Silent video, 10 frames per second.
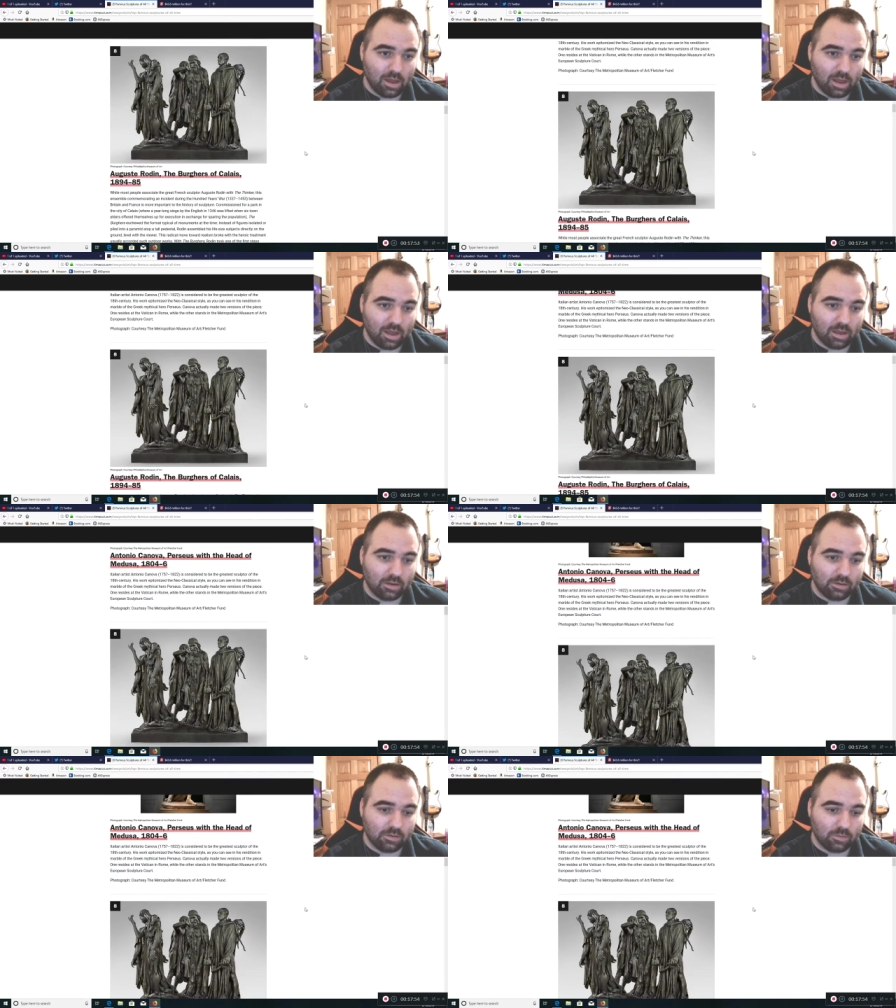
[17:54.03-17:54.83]

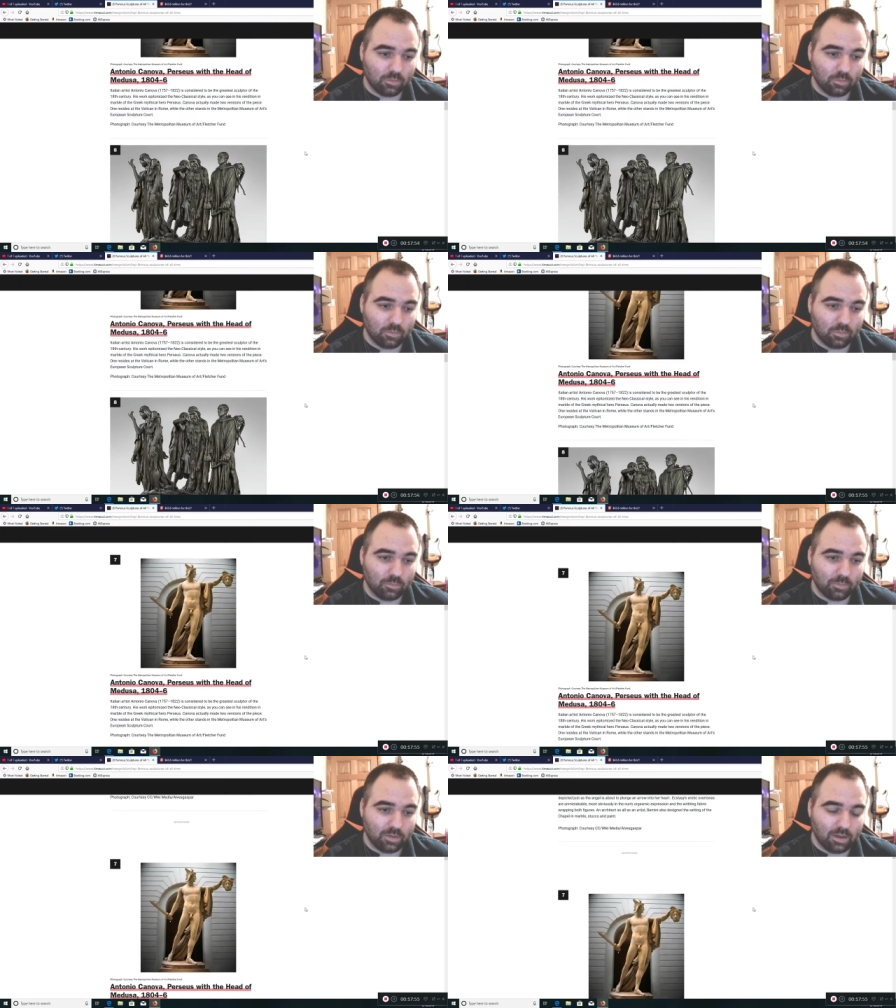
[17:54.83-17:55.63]
And
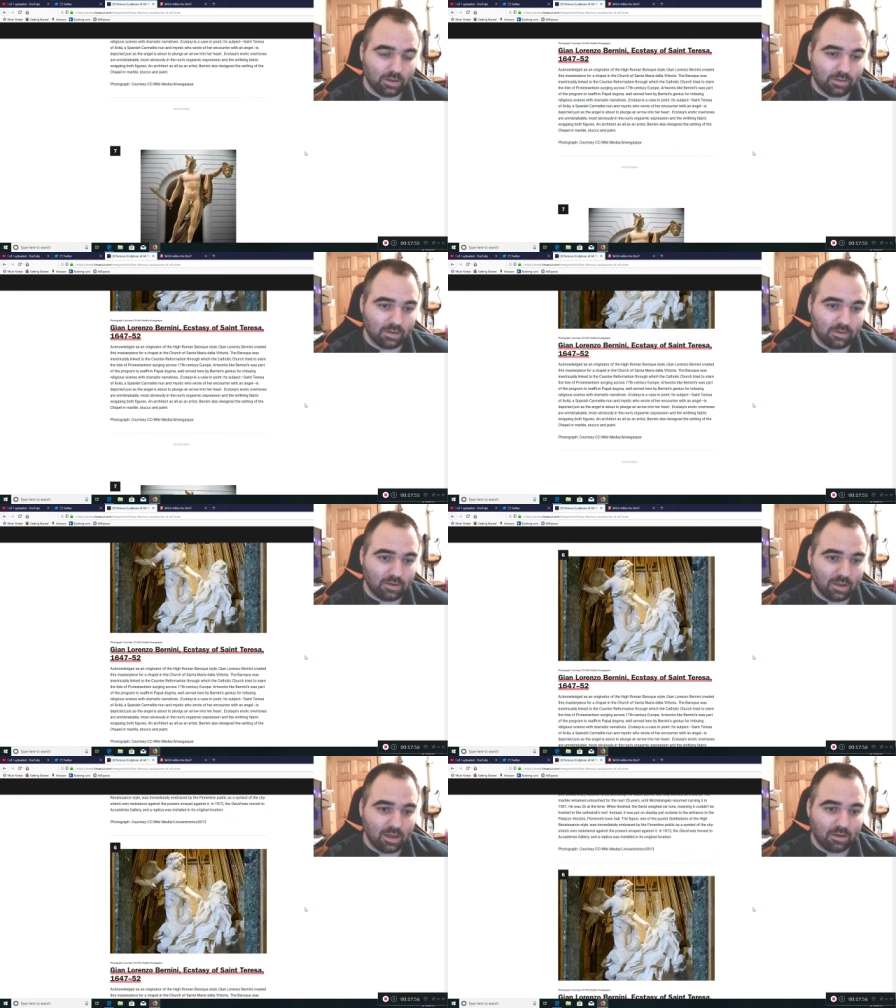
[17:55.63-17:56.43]
it didn't
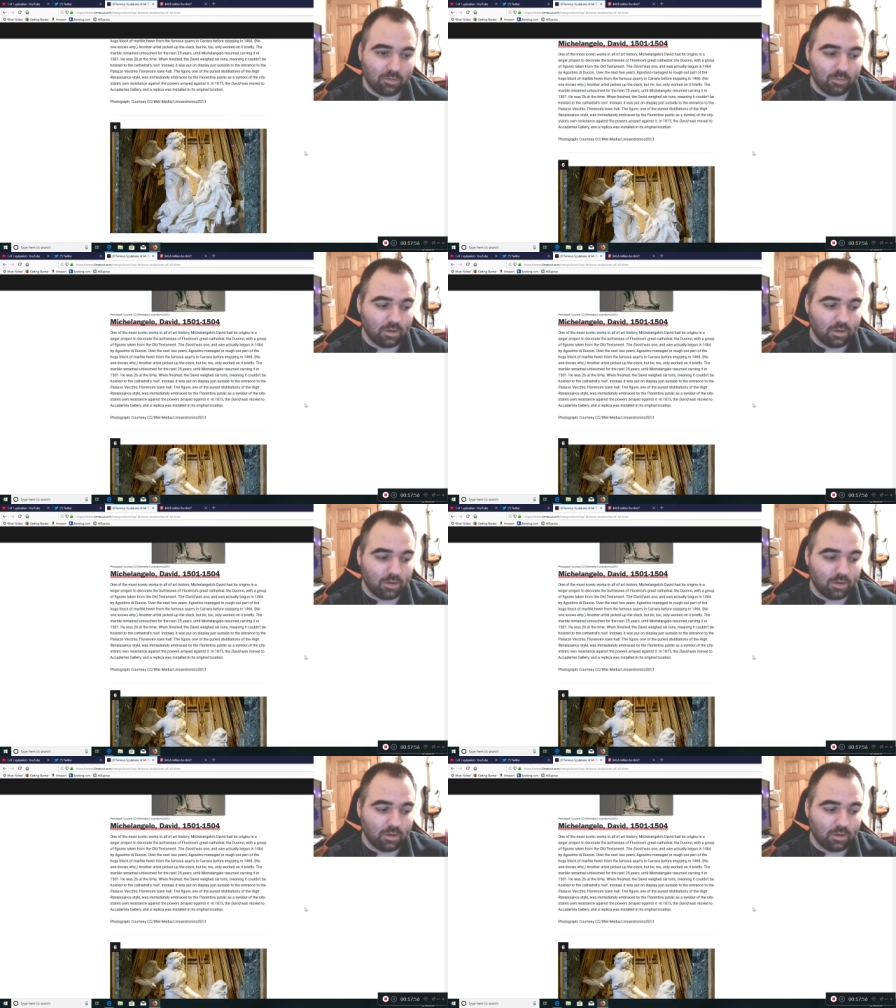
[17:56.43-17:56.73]
take